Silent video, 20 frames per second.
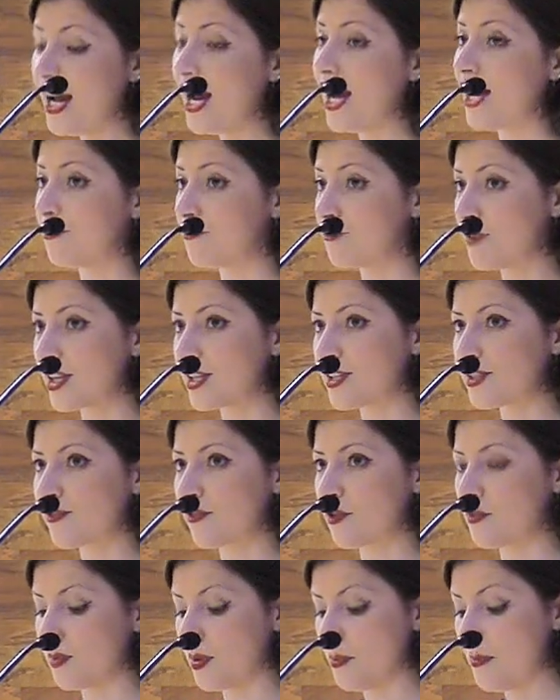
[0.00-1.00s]
and brings
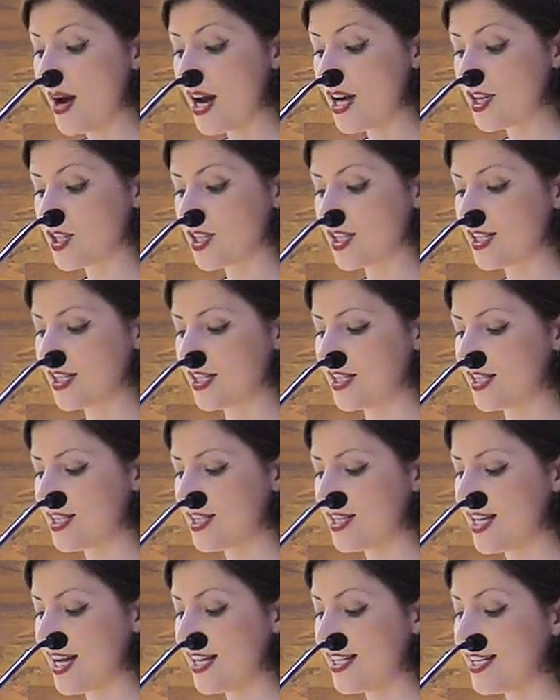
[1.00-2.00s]
from the margins
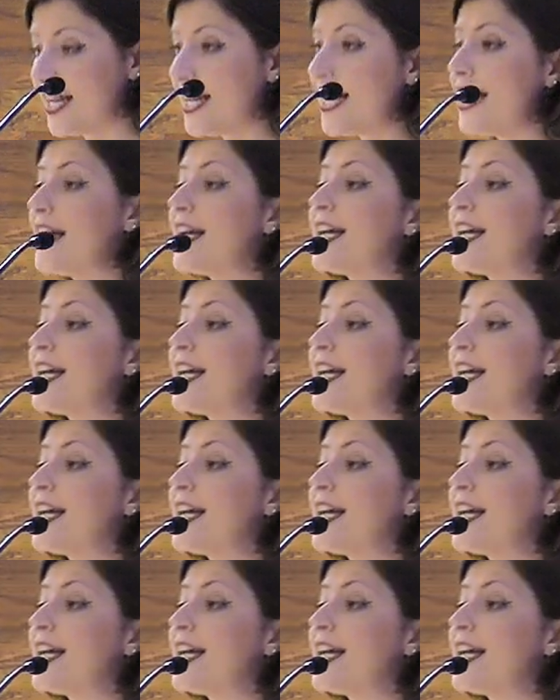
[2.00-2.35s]
instead,